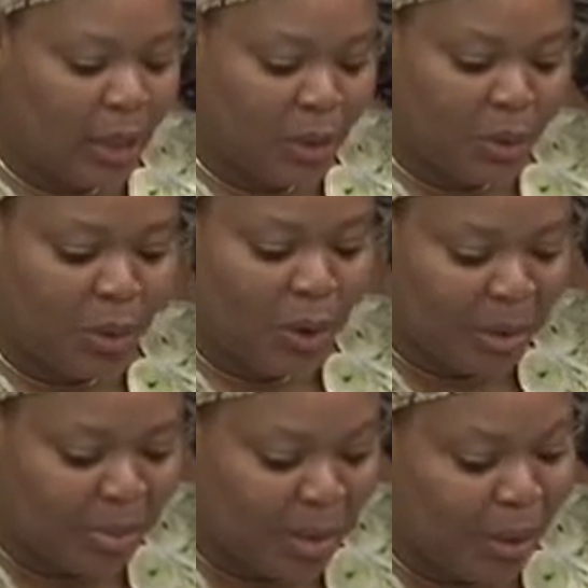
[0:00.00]
To
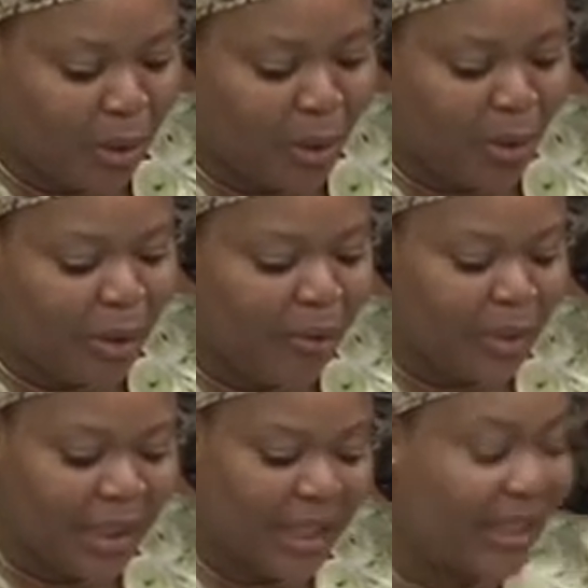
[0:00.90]
God be the glory
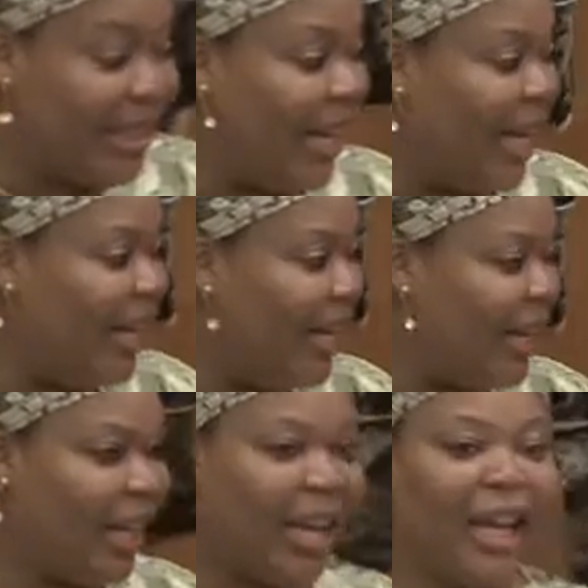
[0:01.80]
for this day
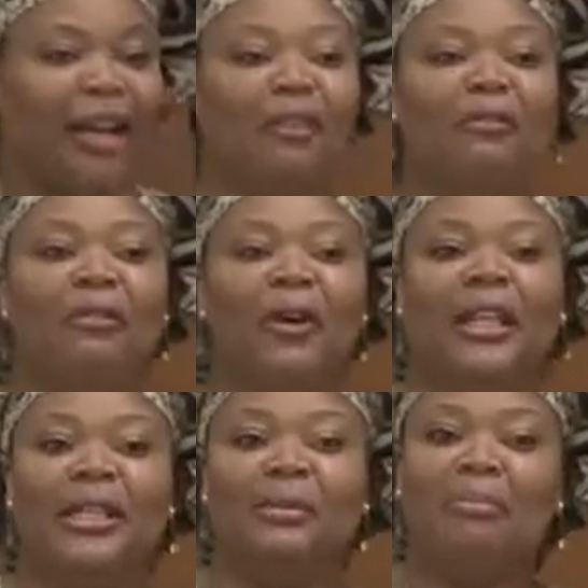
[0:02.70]
and for
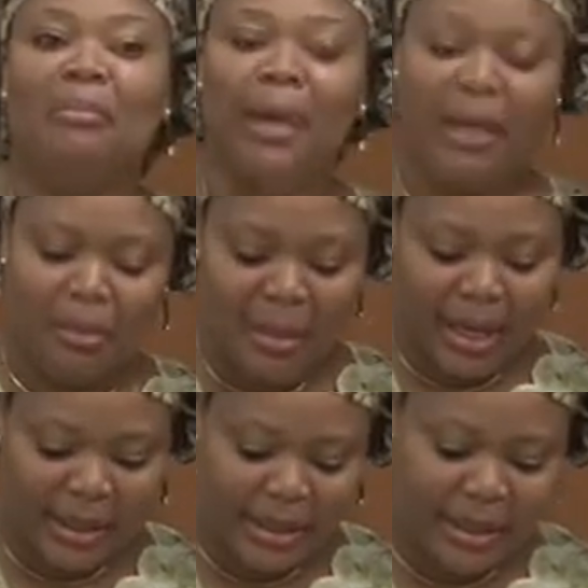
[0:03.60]
his many
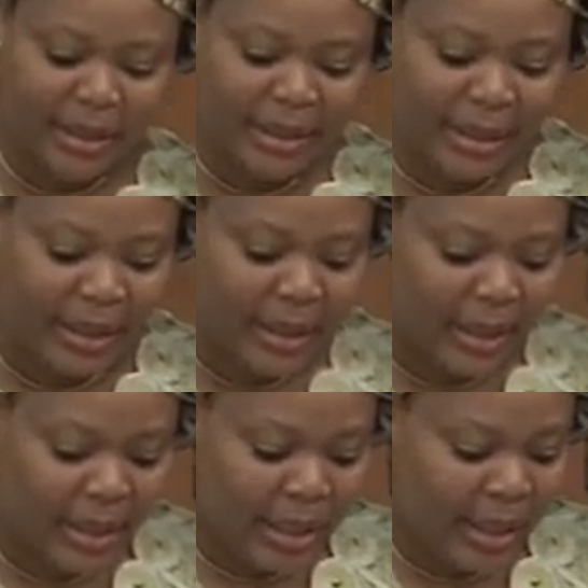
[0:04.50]
blessings
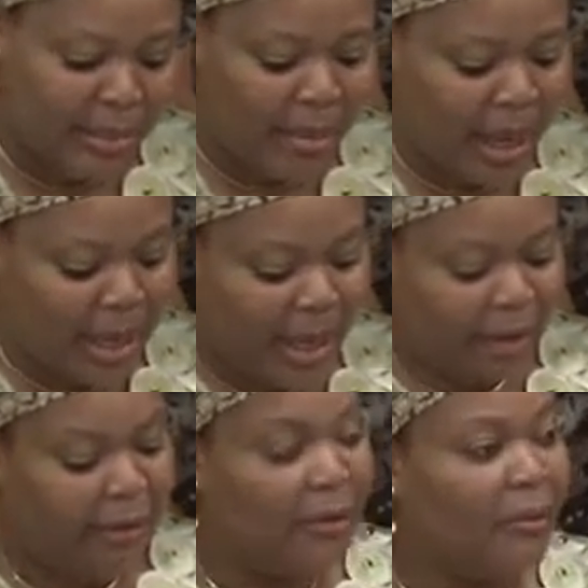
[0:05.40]
in my
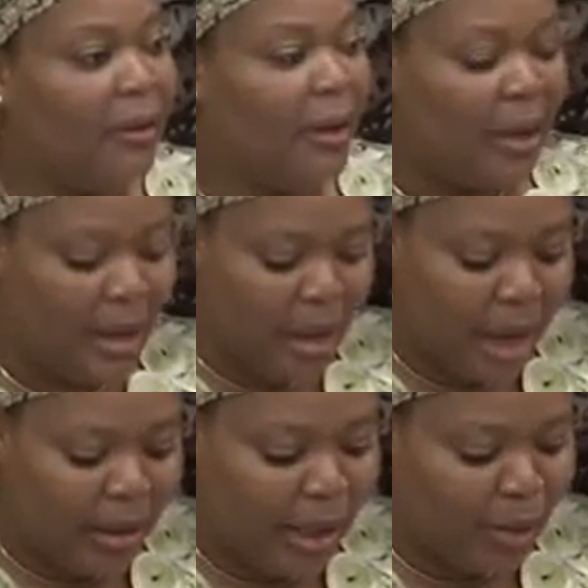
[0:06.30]
life.
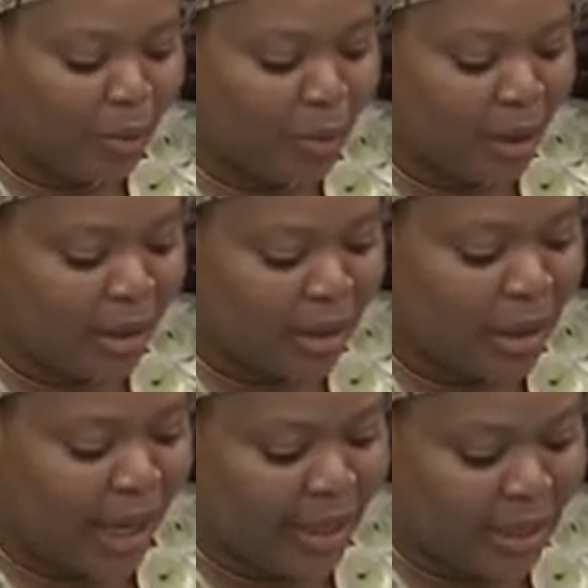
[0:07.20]
I'd like to
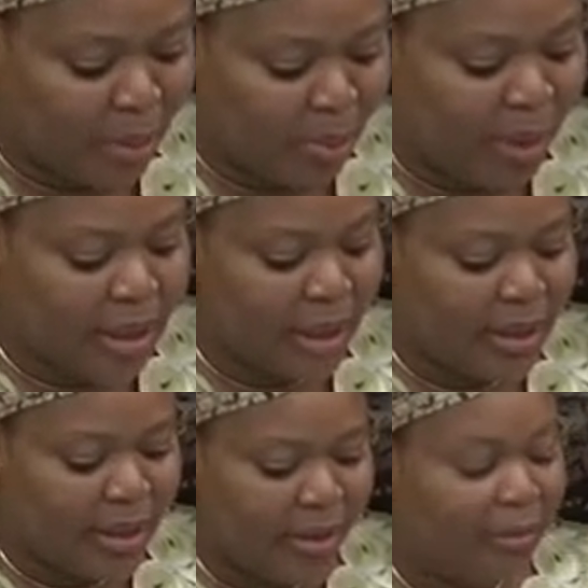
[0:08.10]
recognize the
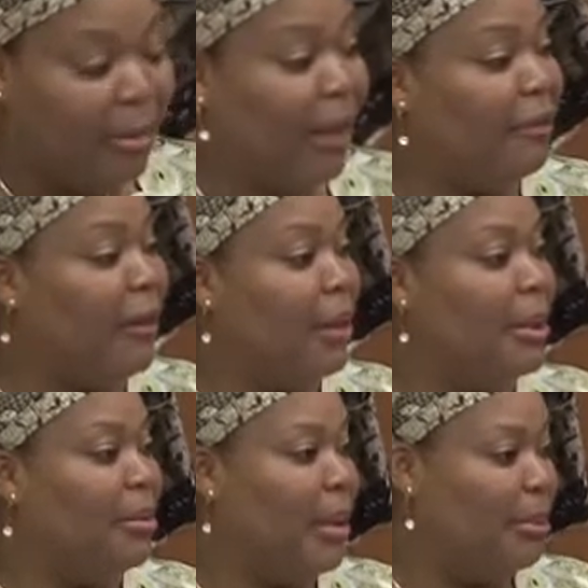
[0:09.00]
presence of my
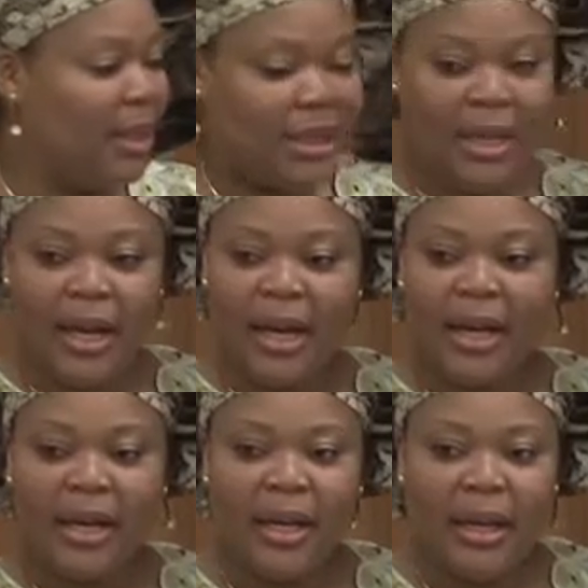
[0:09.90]
family members
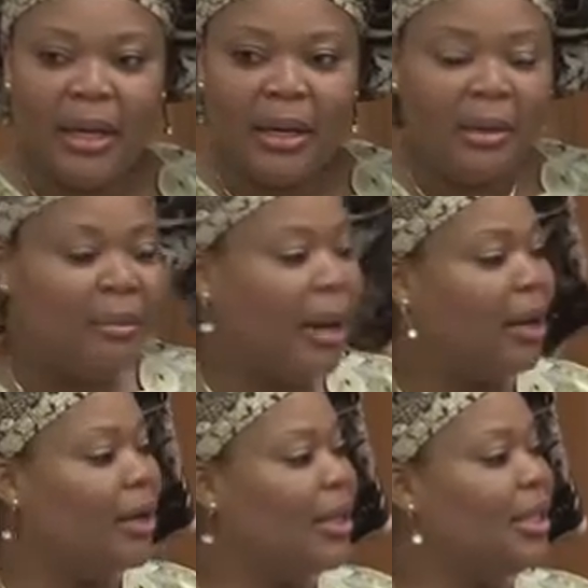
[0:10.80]
here my
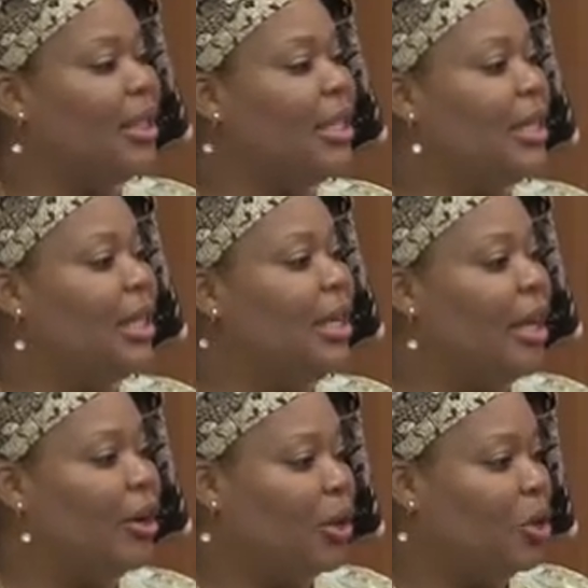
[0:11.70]
cousin
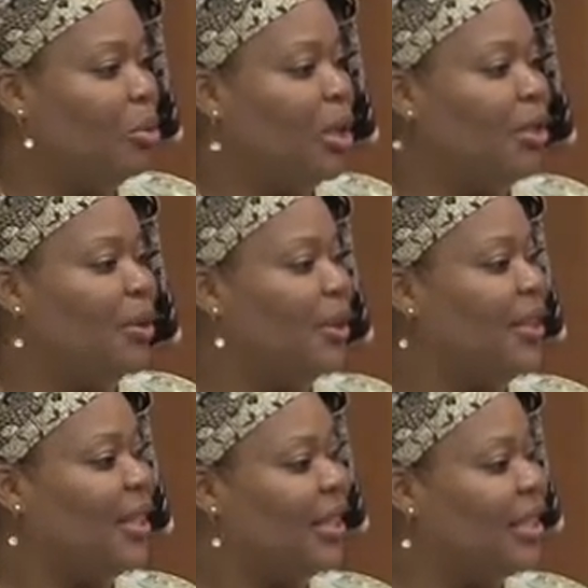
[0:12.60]
T and her three
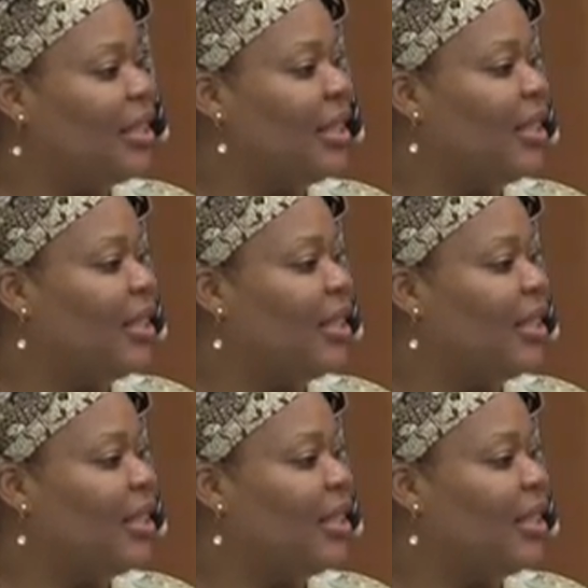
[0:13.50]
daughters,